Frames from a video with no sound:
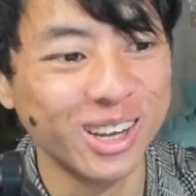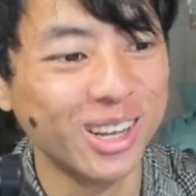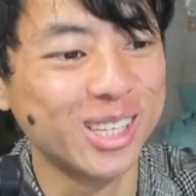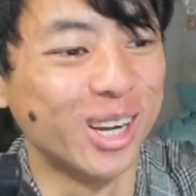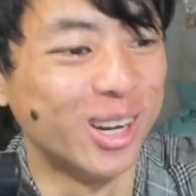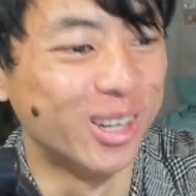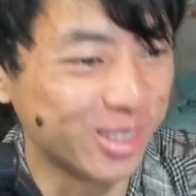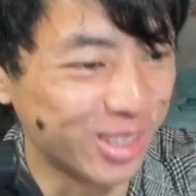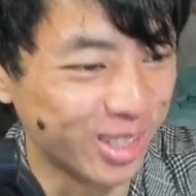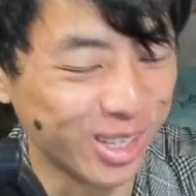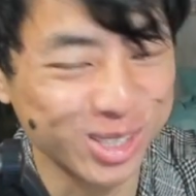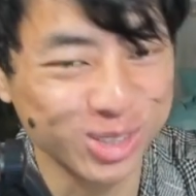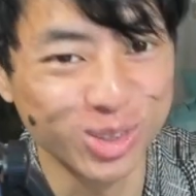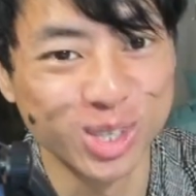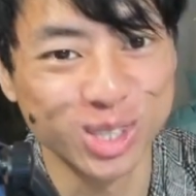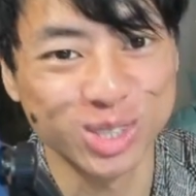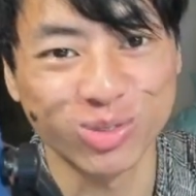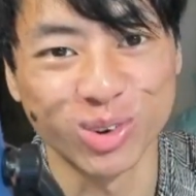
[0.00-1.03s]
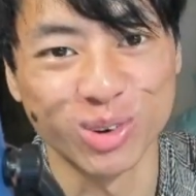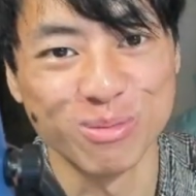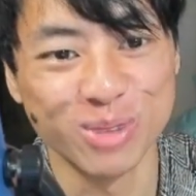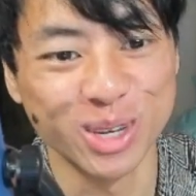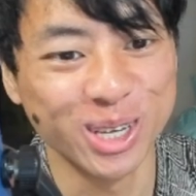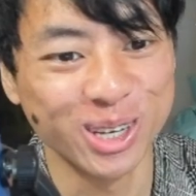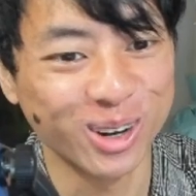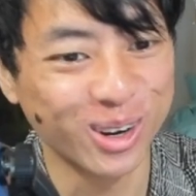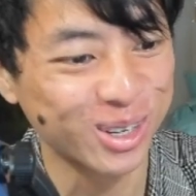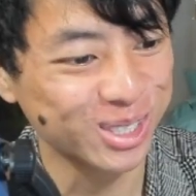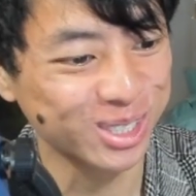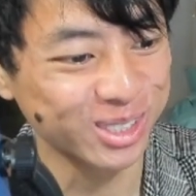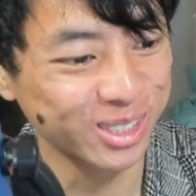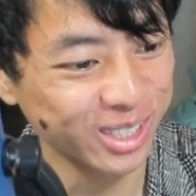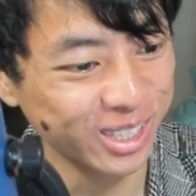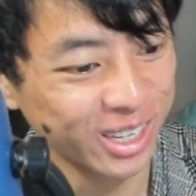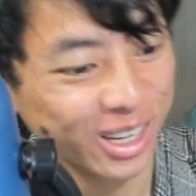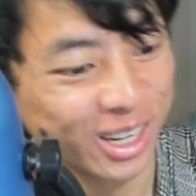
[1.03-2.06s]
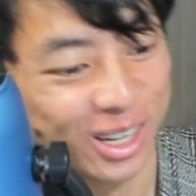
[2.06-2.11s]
So this one's for me, honestly.